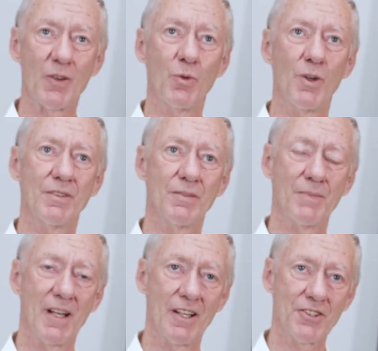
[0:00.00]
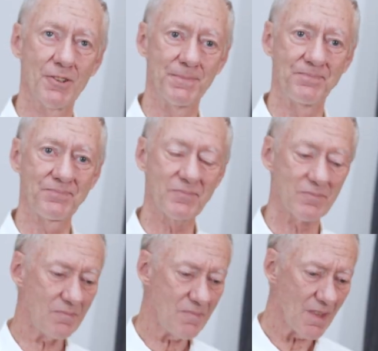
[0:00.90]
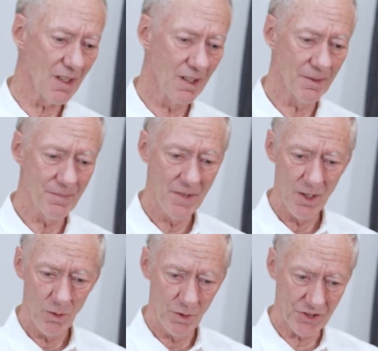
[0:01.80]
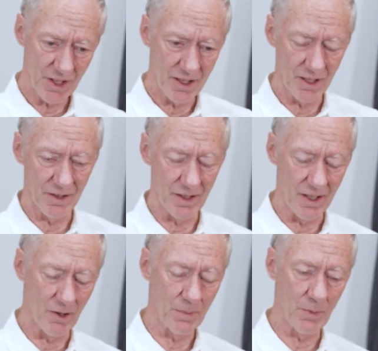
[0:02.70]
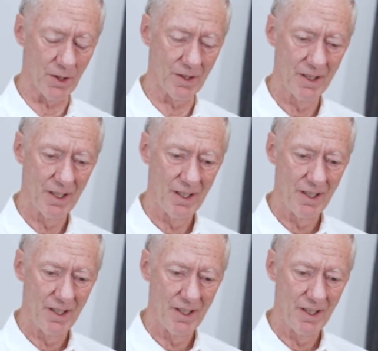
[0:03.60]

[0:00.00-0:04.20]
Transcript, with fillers: fact, one pastor was standing in the airport